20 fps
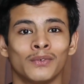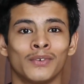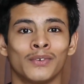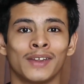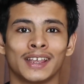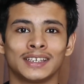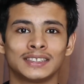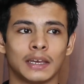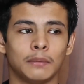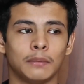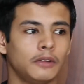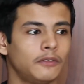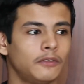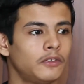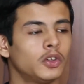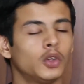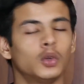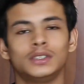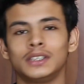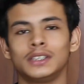So for example, if
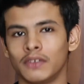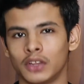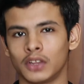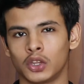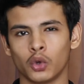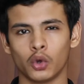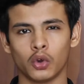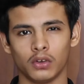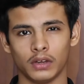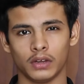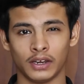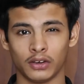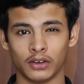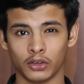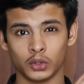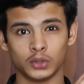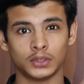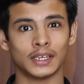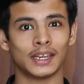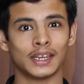you're using
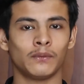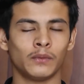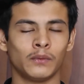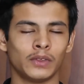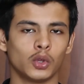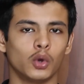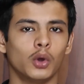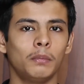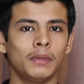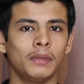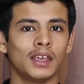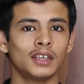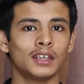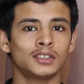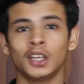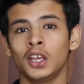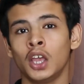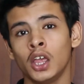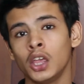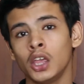it with
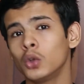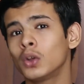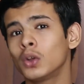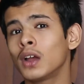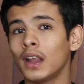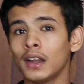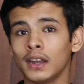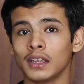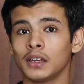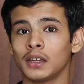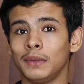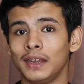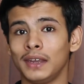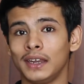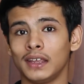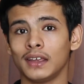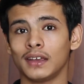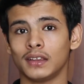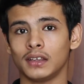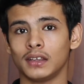OBS, you can't take a
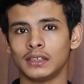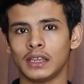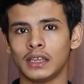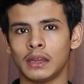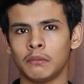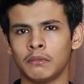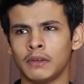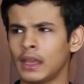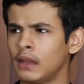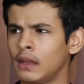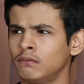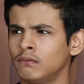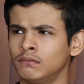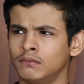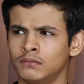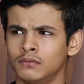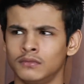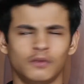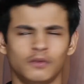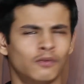meeting at the same time.
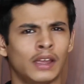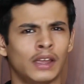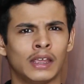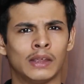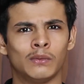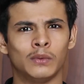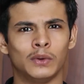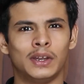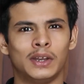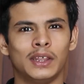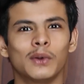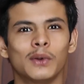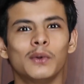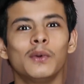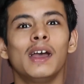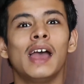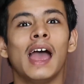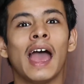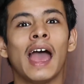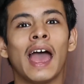Why would
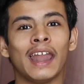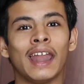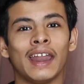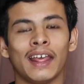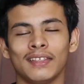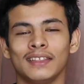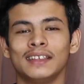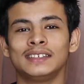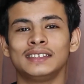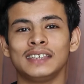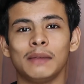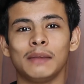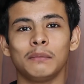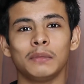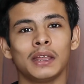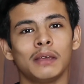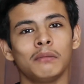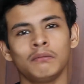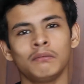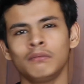you? And at the
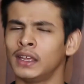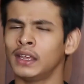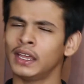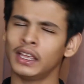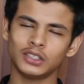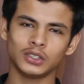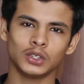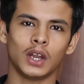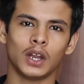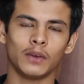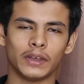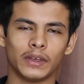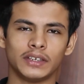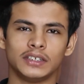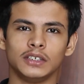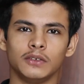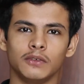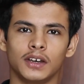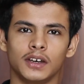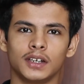same time, it's not
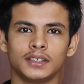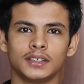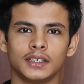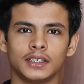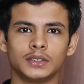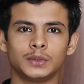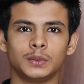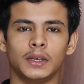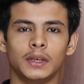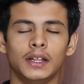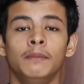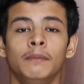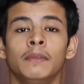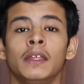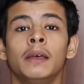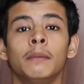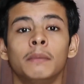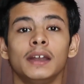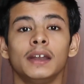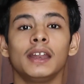vice versa as well.
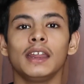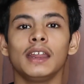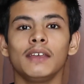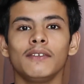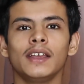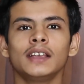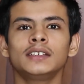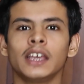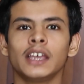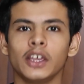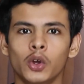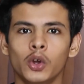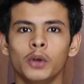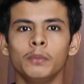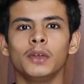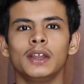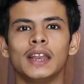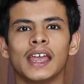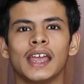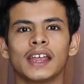But anyways, I
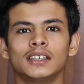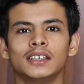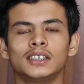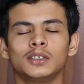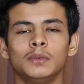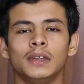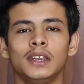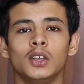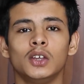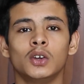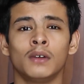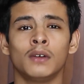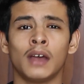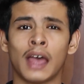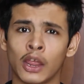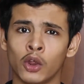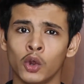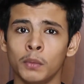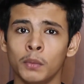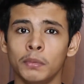hope you liked this video.
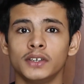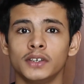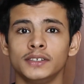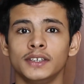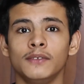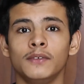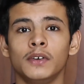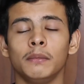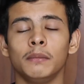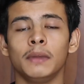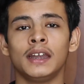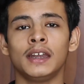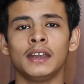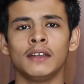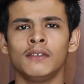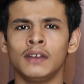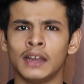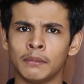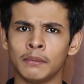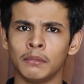I hope it was
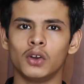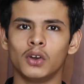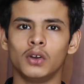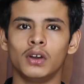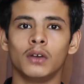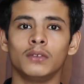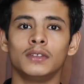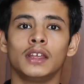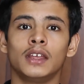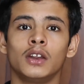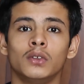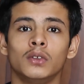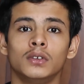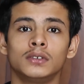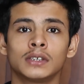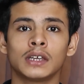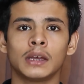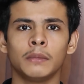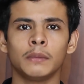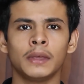informative. Let me know down there in
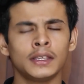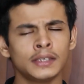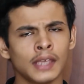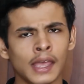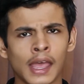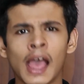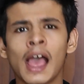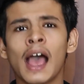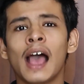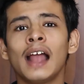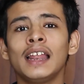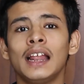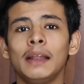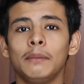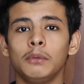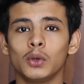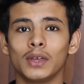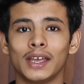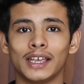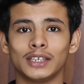those comments. I'll
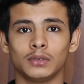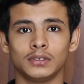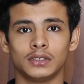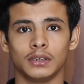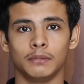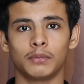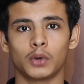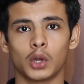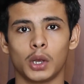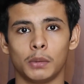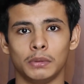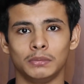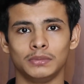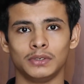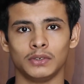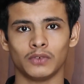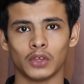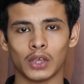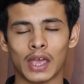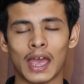help you guys with some
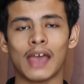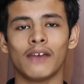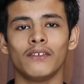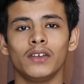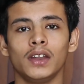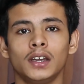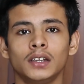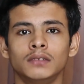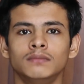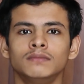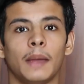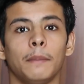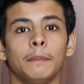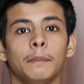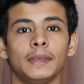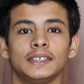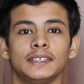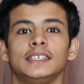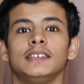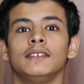problems if you have it.
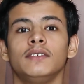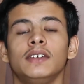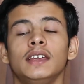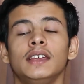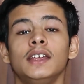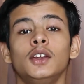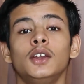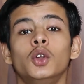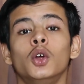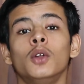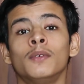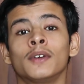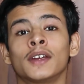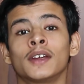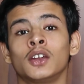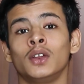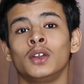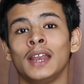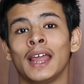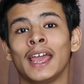I'm PCV. Don't
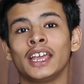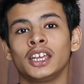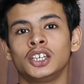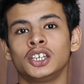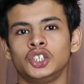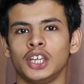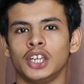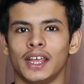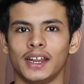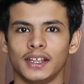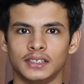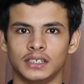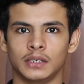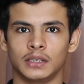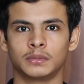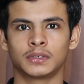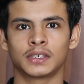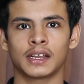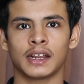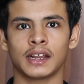forget to like, share and
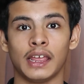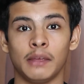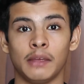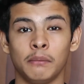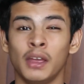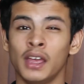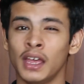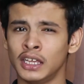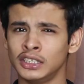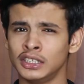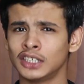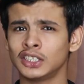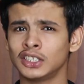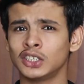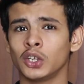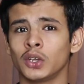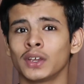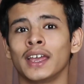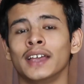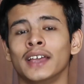subscribe. Just
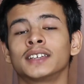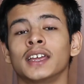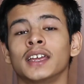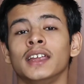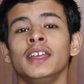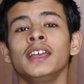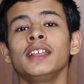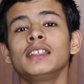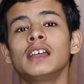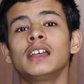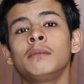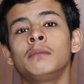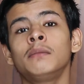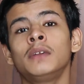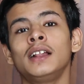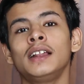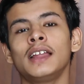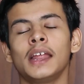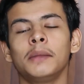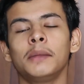so you guys can hit that
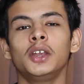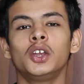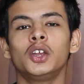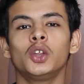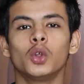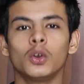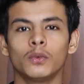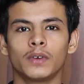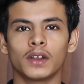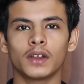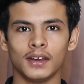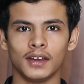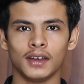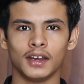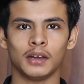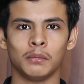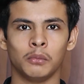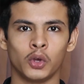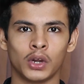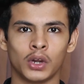bell and be tuned for a
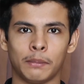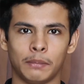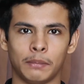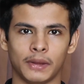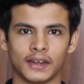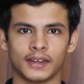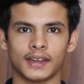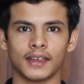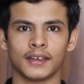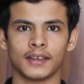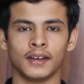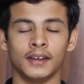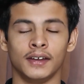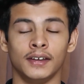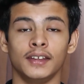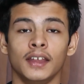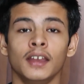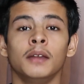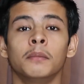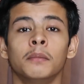little more epic tech
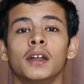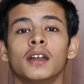content.